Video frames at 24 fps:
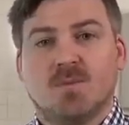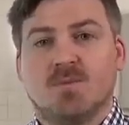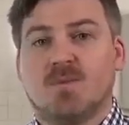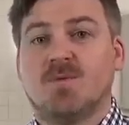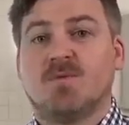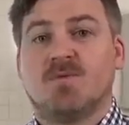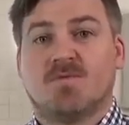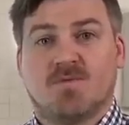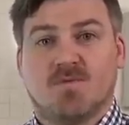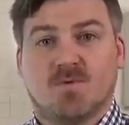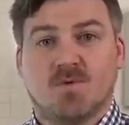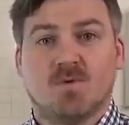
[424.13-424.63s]

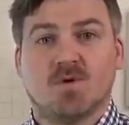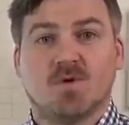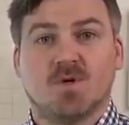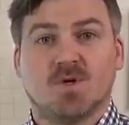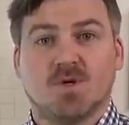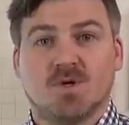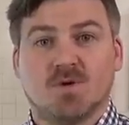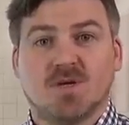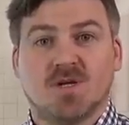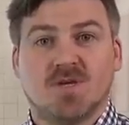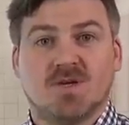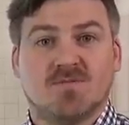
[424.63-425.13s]
before
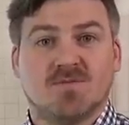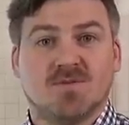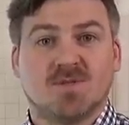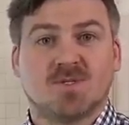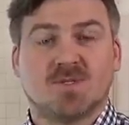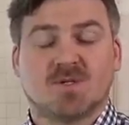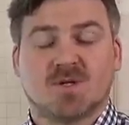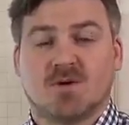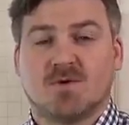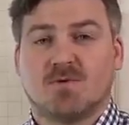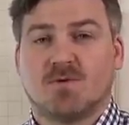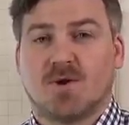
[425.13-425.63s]
you even
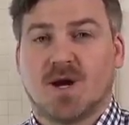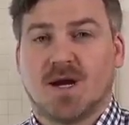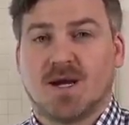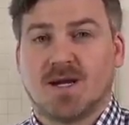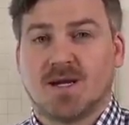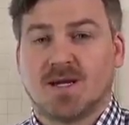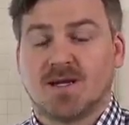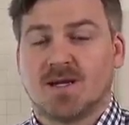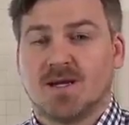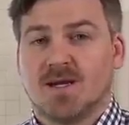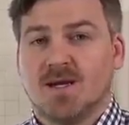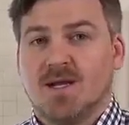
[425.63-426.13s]
start
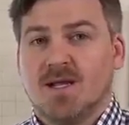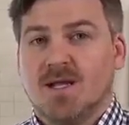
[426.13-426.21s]
writing.